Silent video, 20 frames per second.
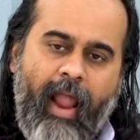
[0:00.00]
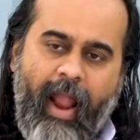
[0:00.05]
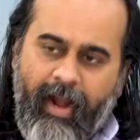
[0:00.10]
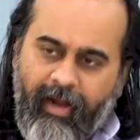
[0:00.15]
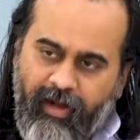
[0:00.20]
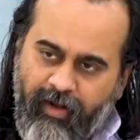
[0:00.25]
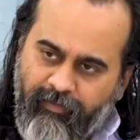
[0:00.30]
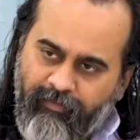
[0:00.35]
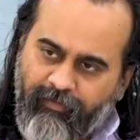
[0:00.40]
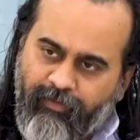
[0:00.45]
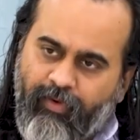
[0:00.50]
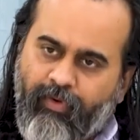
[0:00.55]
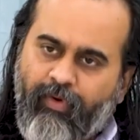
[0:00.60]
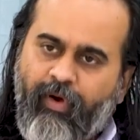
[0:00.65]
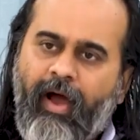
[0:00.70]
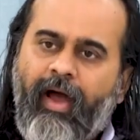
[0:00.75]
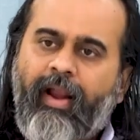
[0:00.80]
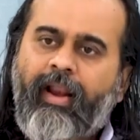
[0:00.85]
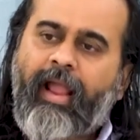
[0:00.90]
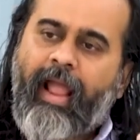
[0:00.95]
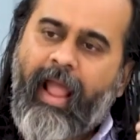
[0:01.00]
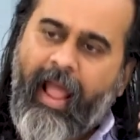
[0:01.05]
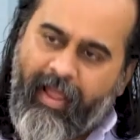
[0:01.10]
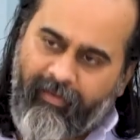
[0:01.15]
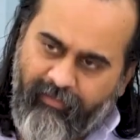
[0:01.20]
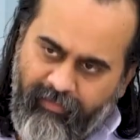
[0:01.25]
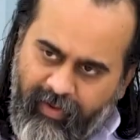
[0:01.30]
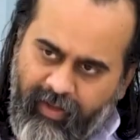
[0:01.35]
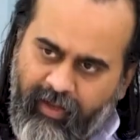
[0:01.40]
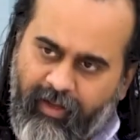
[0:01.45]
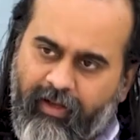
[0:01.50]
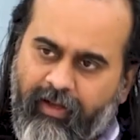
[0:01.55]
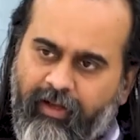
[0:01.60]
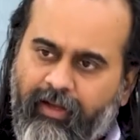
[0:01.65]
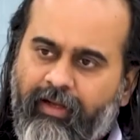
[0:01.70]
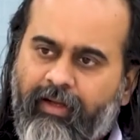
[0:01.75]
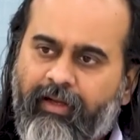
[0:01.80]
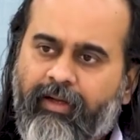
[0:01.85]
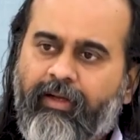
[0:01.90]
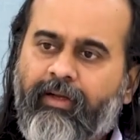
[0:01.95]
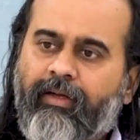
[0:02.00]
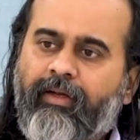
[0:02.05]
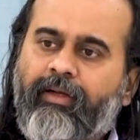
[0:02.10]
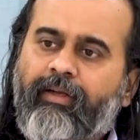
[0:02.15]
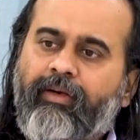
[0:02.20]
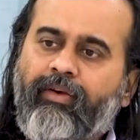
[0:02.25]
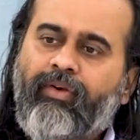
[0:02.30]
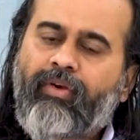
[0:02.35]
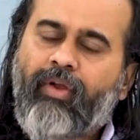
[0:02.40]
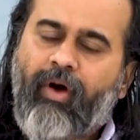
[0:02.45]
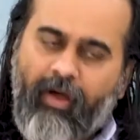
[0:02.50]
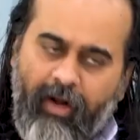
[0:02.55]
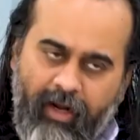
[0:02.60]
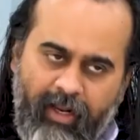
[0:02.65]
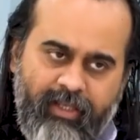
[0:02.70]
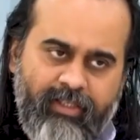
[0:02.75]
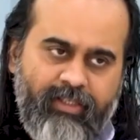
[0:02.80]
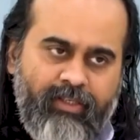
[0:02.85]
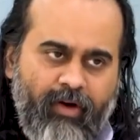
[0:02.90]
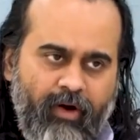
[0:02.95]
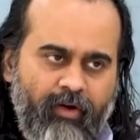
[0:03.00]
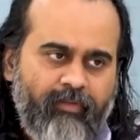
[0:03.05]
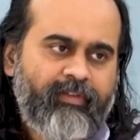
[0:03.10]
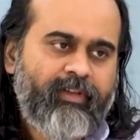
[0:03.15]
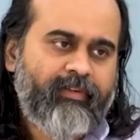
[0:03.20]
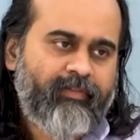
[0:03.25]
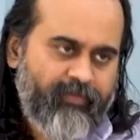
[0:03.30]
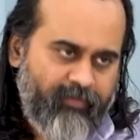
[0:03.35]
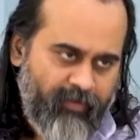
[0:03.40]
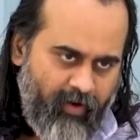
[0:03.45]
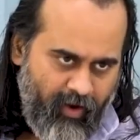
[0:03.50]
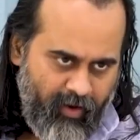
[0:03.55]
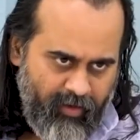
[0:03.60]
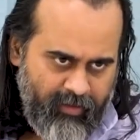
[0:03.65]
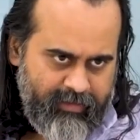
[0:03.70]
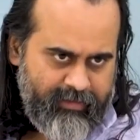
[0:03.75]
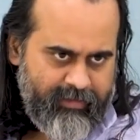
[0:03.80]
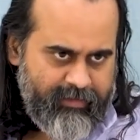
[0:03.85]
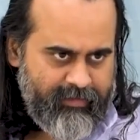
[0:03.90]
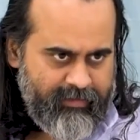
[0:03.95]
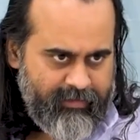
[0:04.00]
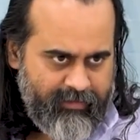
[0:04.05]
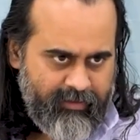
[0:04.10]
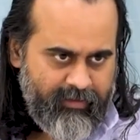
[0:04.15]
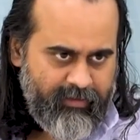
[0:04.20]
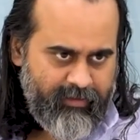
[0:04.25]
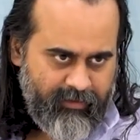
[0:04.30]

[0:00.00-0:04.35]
And if you are having knowledge of the false,